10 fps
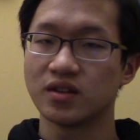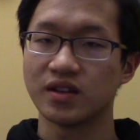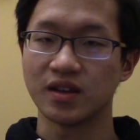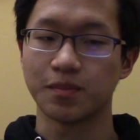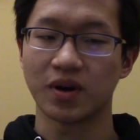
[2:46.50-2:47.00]

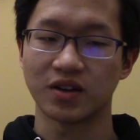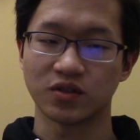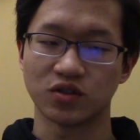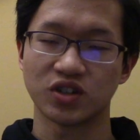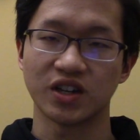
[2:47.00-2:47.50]
the
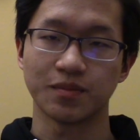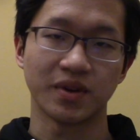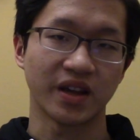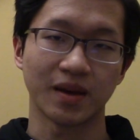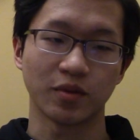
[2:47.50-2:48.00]
puzzle
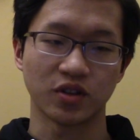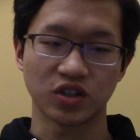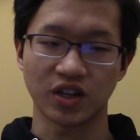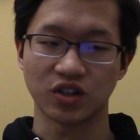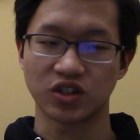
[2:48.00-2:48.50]
being able to
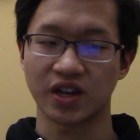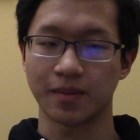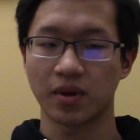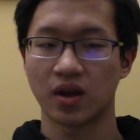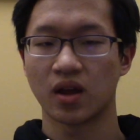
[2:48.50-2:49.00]
change
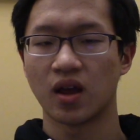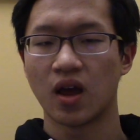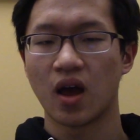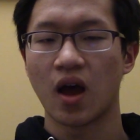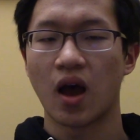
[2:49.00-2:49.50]
shape.
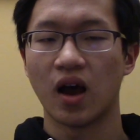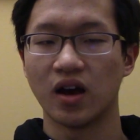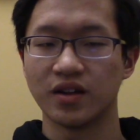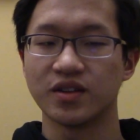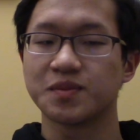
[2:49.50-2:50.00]

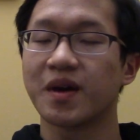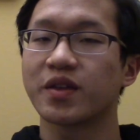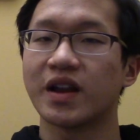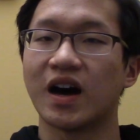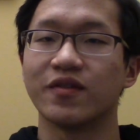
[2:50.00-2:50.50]
This
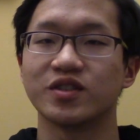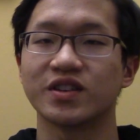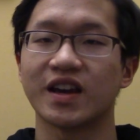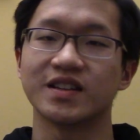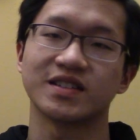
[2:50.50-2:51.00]
method obviously
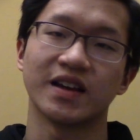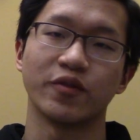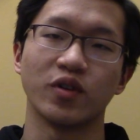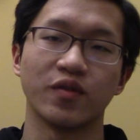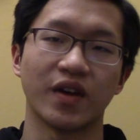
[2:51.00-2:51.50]
has
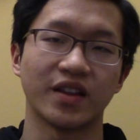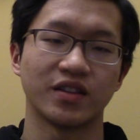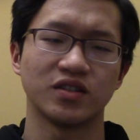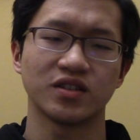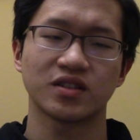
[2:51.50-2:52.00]
several
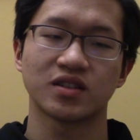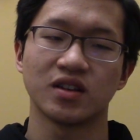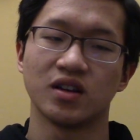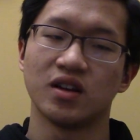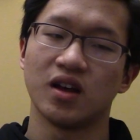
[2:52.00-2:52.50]
advantages.
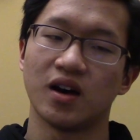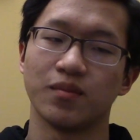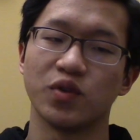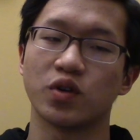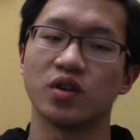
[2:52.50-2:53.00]

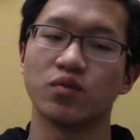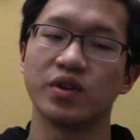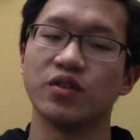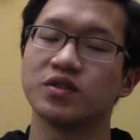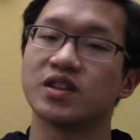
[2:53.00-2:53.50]
You can
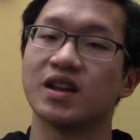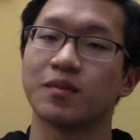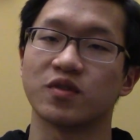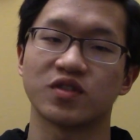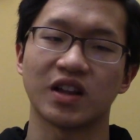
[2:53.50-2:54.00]
reduce the
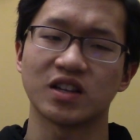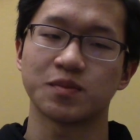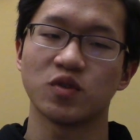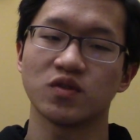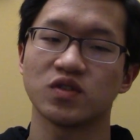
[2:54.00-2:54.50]
number of slice
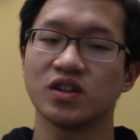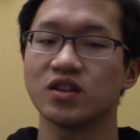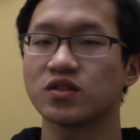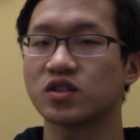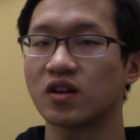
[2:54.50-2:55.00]
moves you need
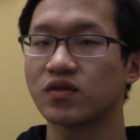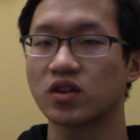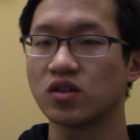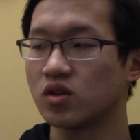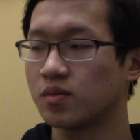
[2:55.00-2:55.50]
to solve the
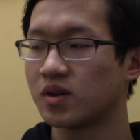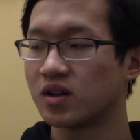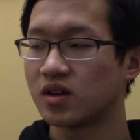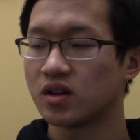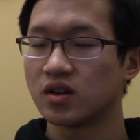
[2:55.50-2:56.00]
cube,
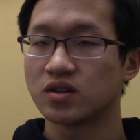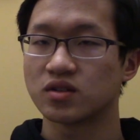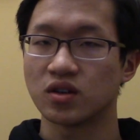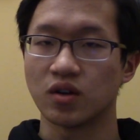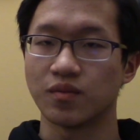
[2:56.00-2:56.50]

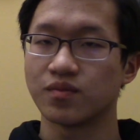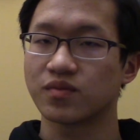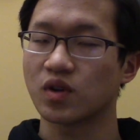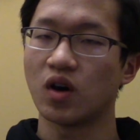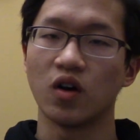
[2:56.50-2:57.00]
so
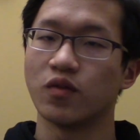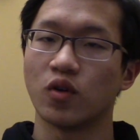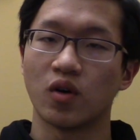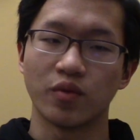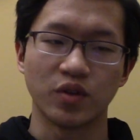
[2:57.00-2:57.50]

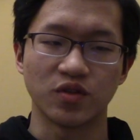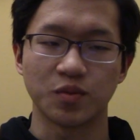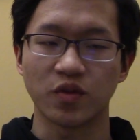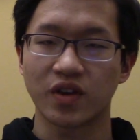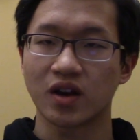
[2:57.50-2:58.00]
overall reduce
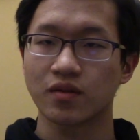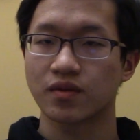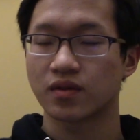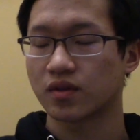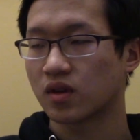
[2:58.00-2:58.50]
move
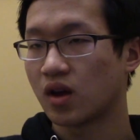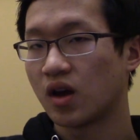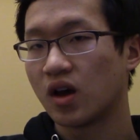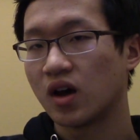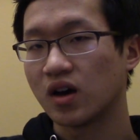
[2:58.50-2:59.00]
count.
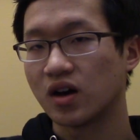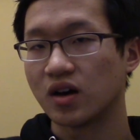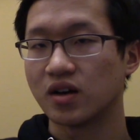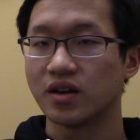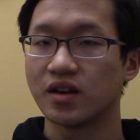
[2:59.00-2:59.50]

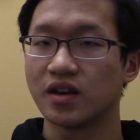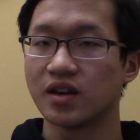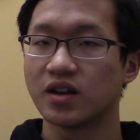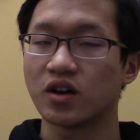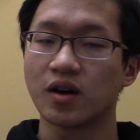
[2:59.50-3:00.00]

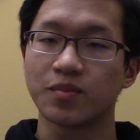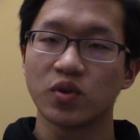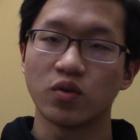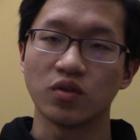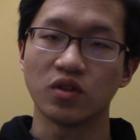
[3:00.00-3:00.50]
It'll help
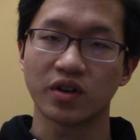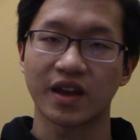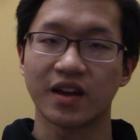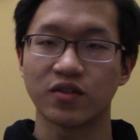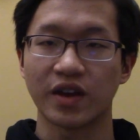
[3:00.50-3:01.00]
you look
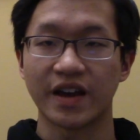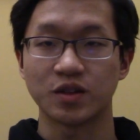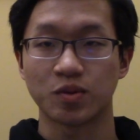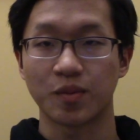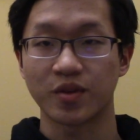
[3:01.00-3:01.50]
ahead to
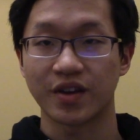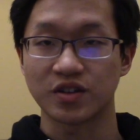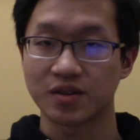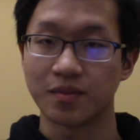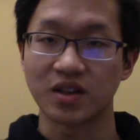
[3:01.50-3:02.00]
edge
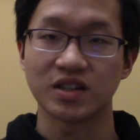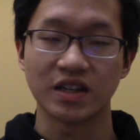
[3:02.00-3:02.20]
permutation much